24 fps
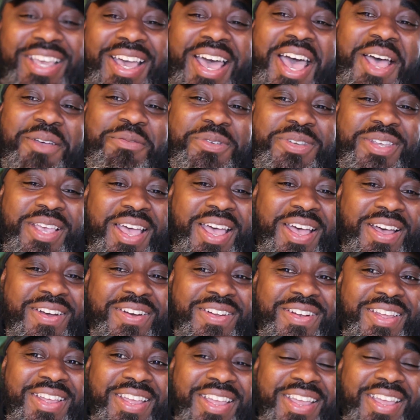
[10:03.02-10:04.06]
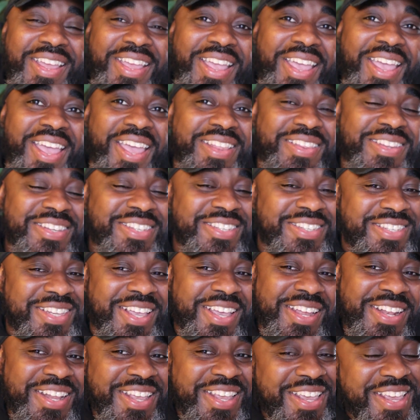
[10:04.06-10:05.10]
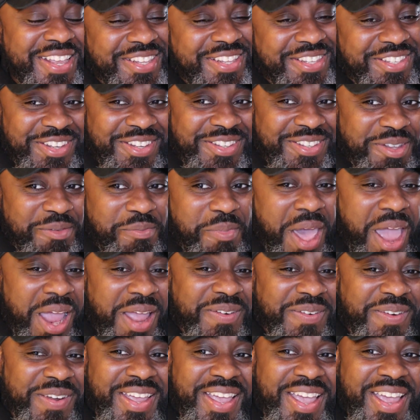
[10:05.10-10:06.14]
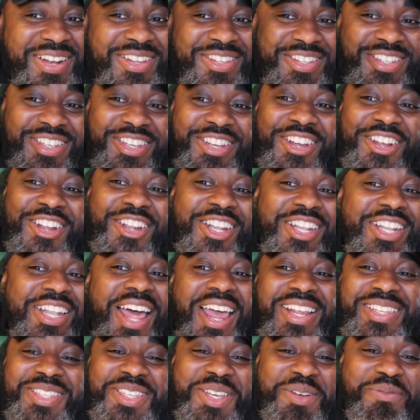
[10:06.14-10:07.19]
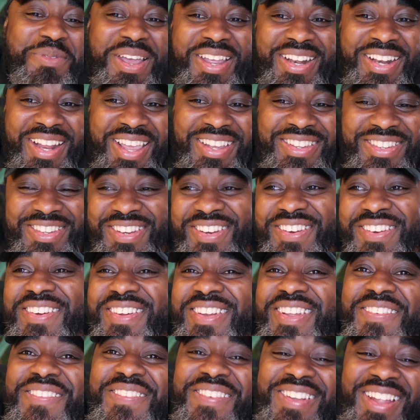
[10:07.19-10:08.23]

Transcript: hops out and the sun hits the back of her head and she lights up like an angel. Oh